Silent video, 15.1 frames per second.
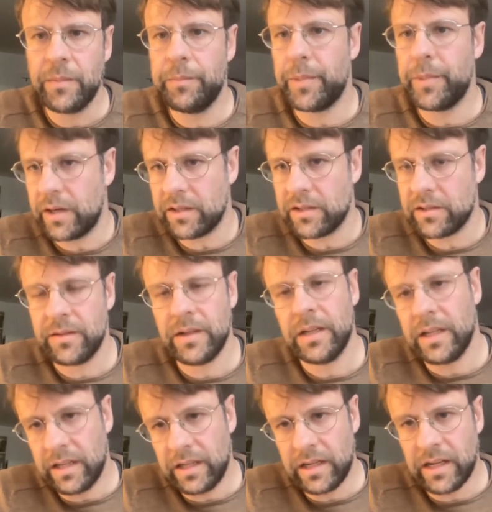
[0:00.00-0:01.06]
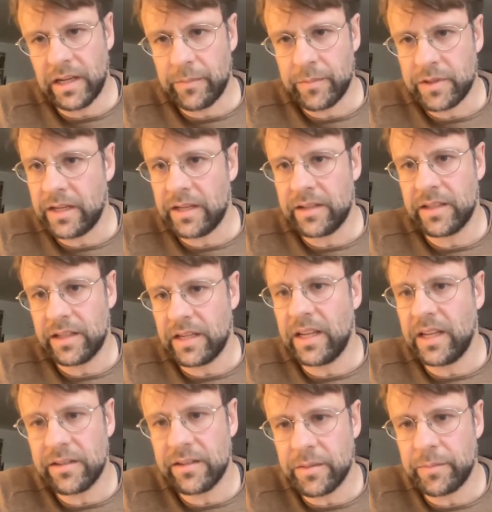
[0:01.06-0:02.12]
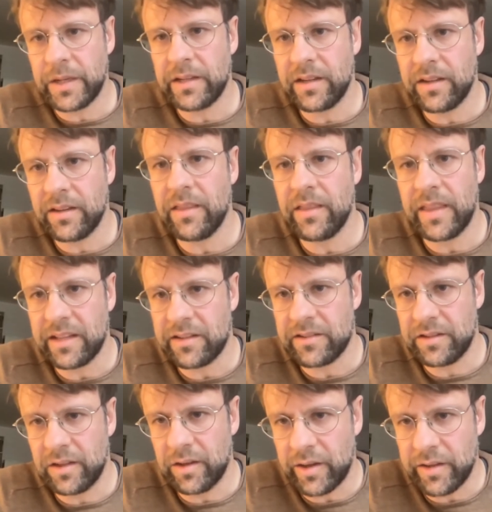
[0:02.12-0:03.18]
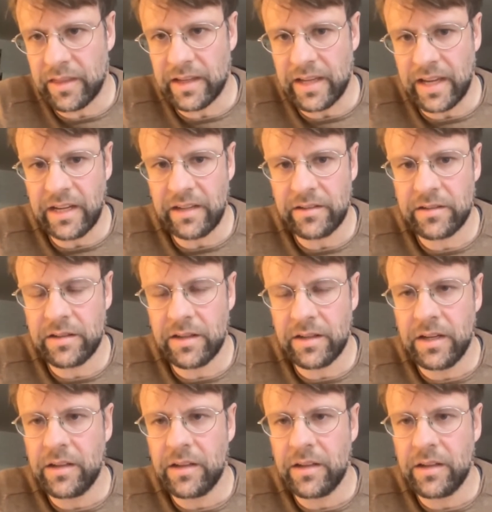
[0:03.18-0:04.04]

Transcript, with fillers: But Ilham says, in his opinion, that's not the case.